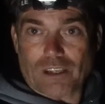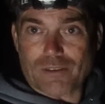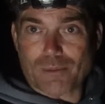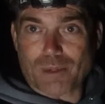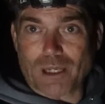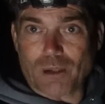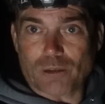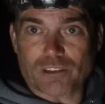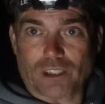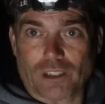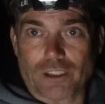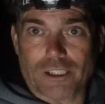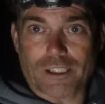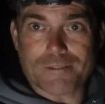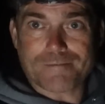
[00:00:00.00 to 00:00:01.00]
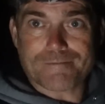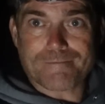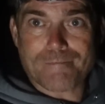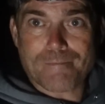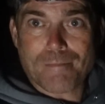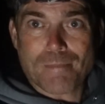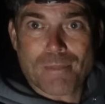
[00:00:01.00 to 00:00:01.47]
give them a little soak,
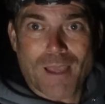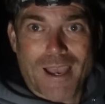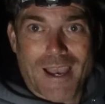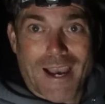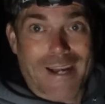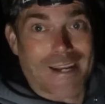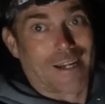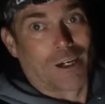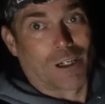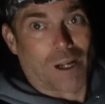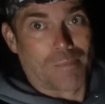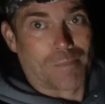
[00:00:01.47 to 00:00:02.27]
and then I'll come